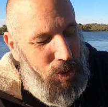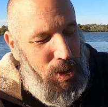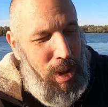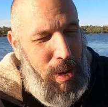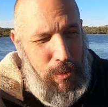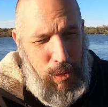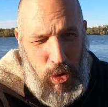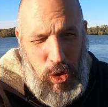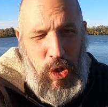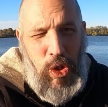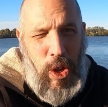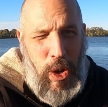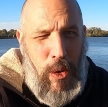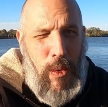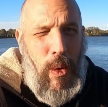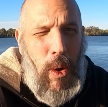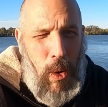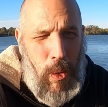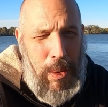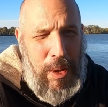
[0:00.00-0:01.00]
I'm just gonna
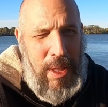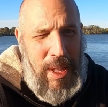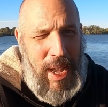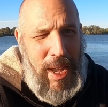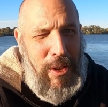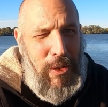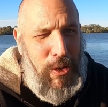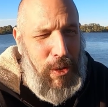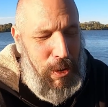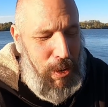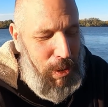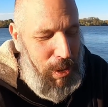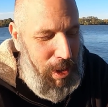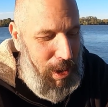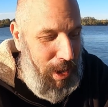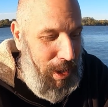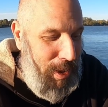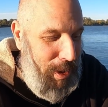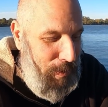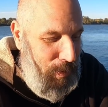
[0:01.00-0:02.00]
roll with that, so
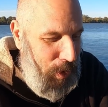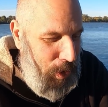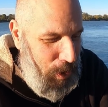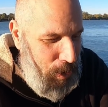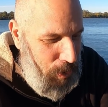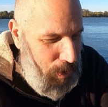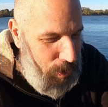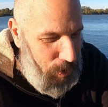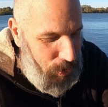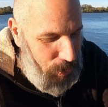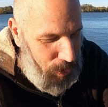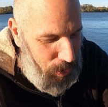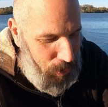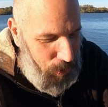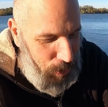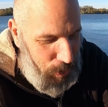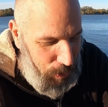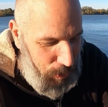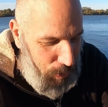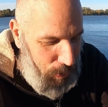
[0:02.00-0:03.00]
I have the courage to
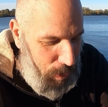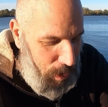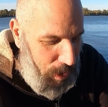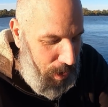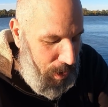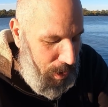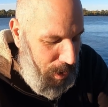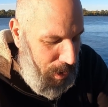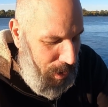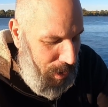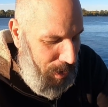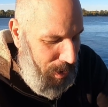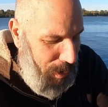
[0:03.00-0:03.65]
go into the water.